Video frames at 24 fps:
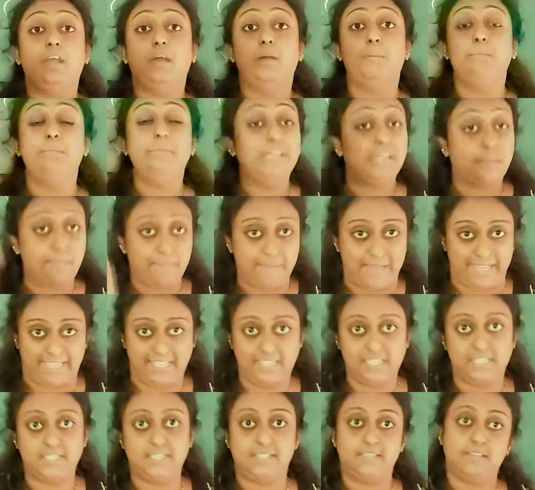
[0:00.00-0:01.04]
Milk
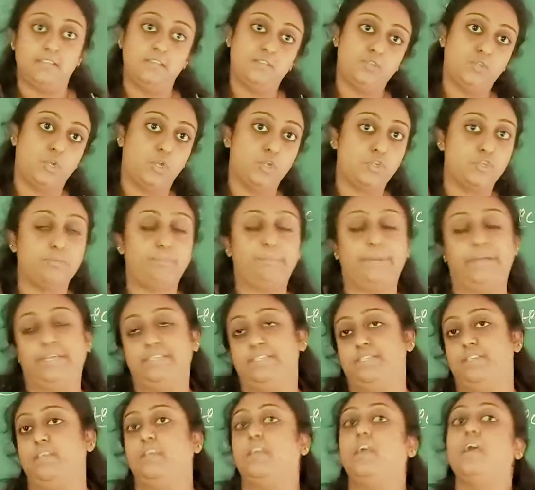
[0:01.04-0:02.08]
packets is also
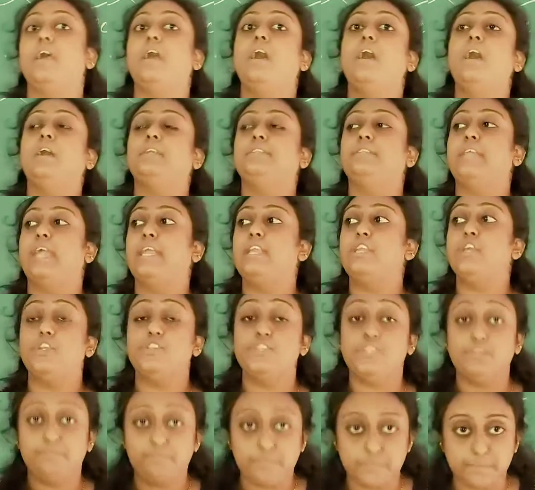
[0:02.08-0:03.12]
plastic. Then
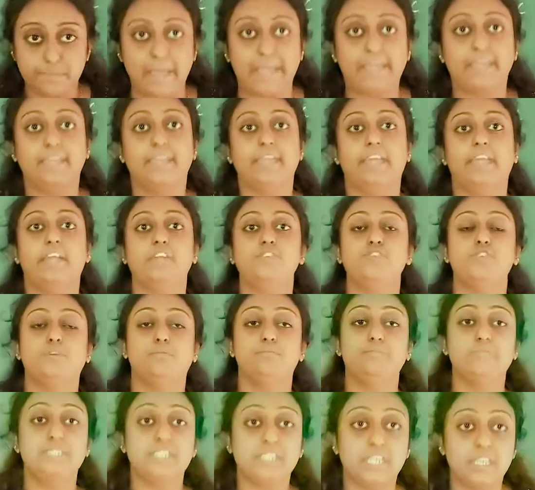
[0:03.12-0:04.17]
your chips packet, your
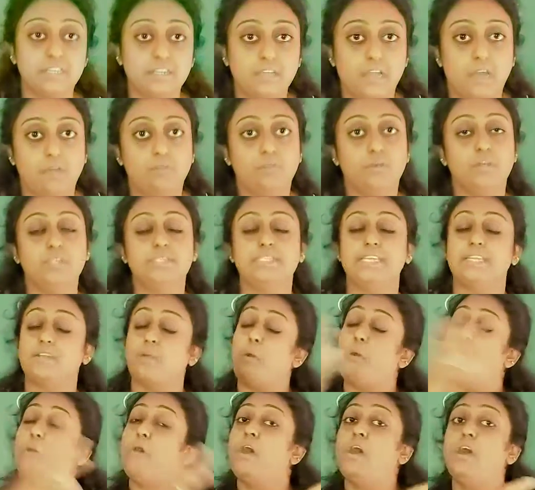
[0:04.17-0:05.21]
biscuit covers and
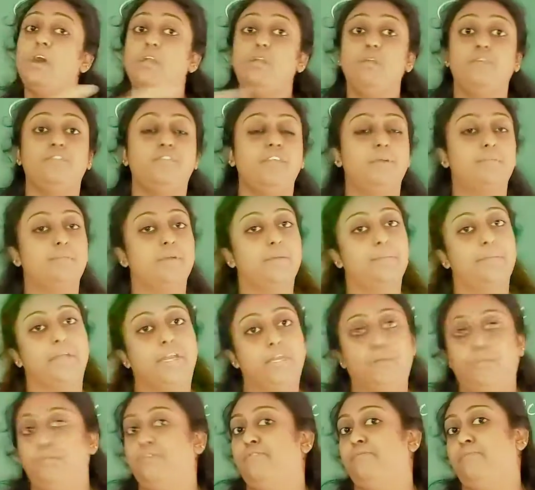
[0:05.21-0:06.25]
all of them are
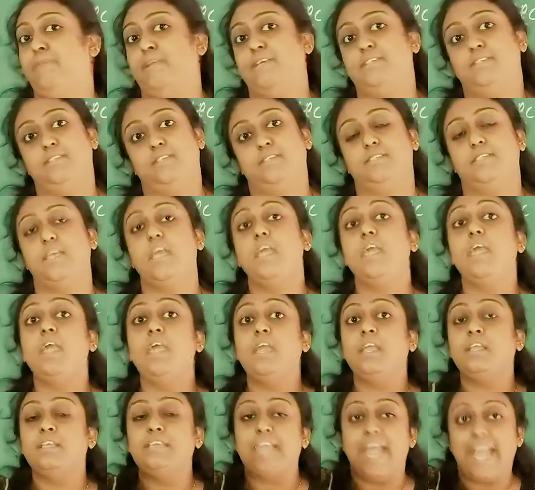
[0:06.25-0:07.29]
made up of plastics.
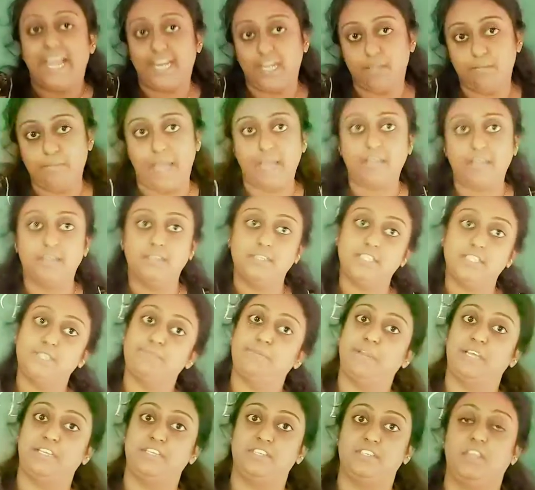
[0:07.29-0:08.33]
Carry bag is
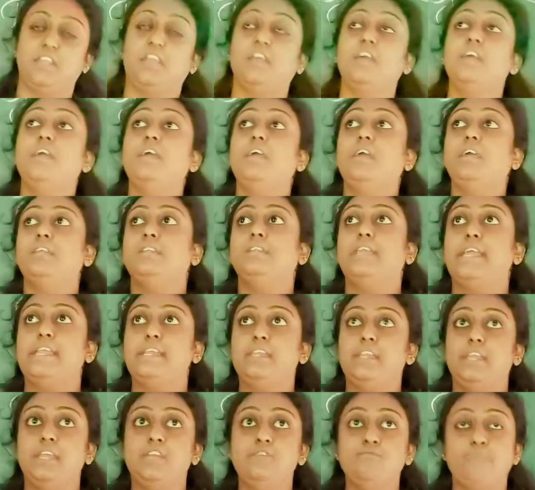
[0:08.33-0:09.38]
plastic.
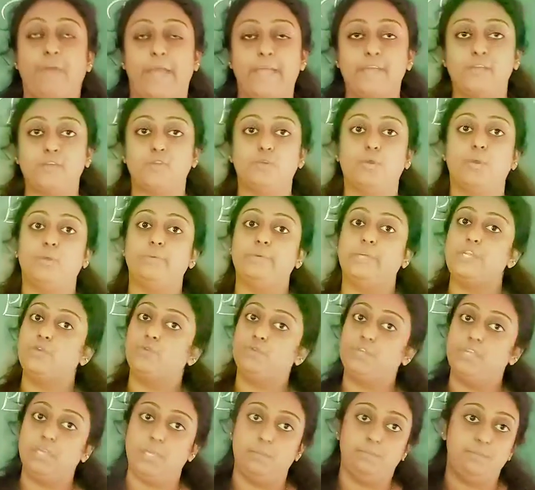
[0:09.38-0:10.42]
Then in micro oven
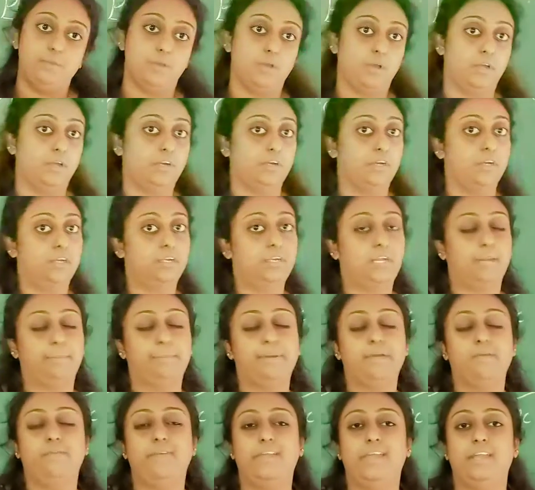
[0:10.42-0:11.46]
you keep your
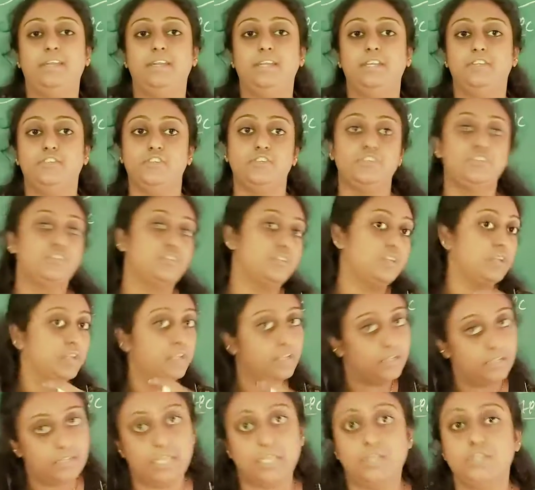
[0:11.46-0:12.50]
Tupperware dishes,
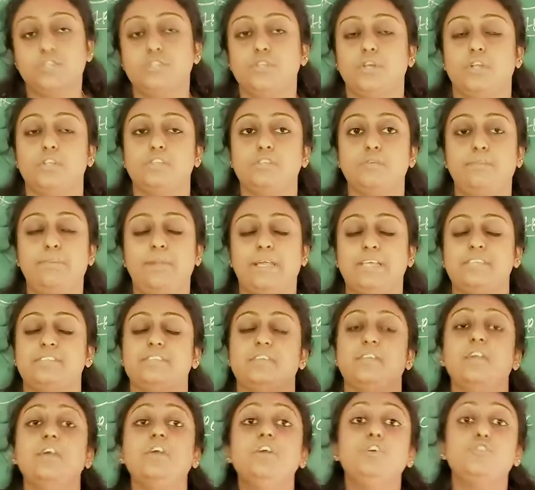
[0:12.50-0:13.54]
that is also
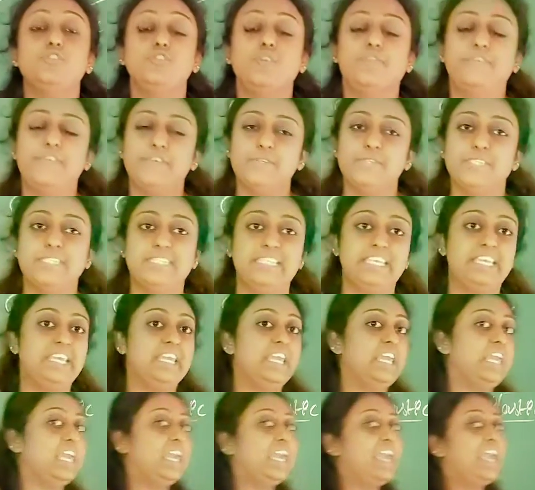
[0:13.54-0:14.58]
plastic. So if you
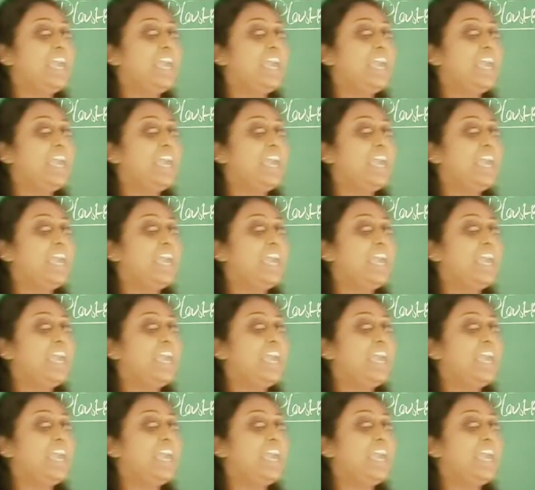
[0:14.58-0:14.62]
see,